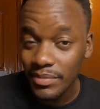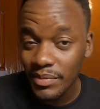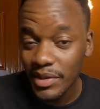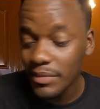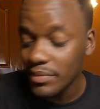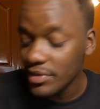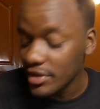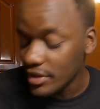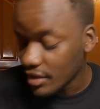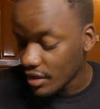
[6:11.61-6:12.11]

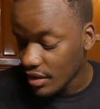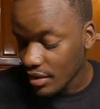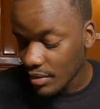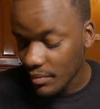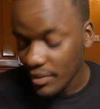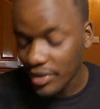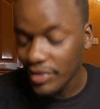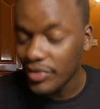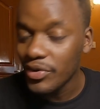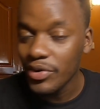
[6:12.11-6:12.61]
Maybe
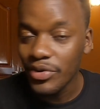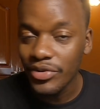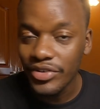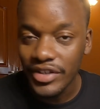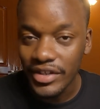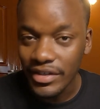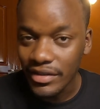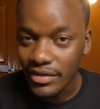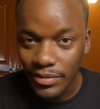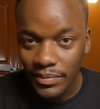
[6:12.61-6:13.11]
my
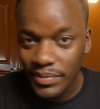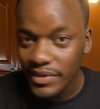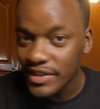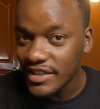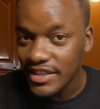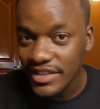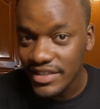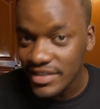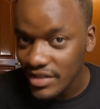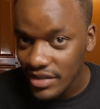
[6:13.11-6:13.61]
theory
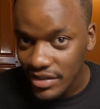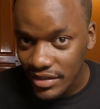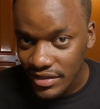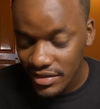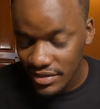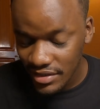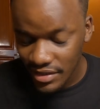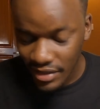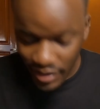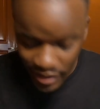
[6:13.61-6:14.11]
completely
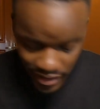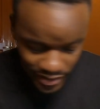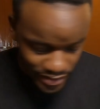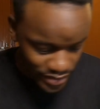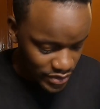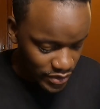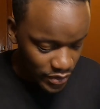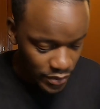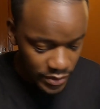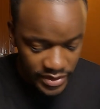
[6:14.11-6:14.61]
sucks,
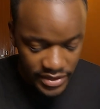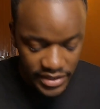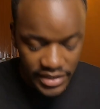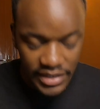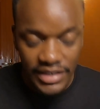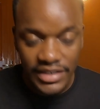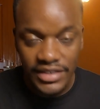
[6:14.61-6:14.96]
so we'll see.